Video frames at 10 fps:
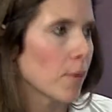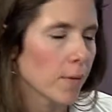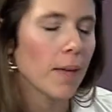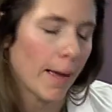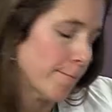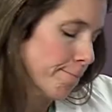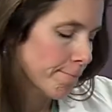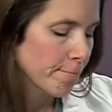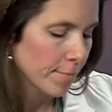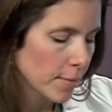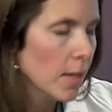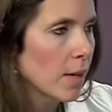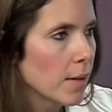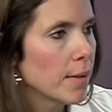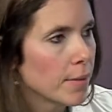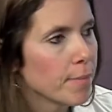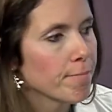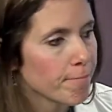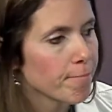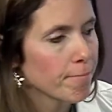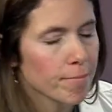Right, the number. Okay, so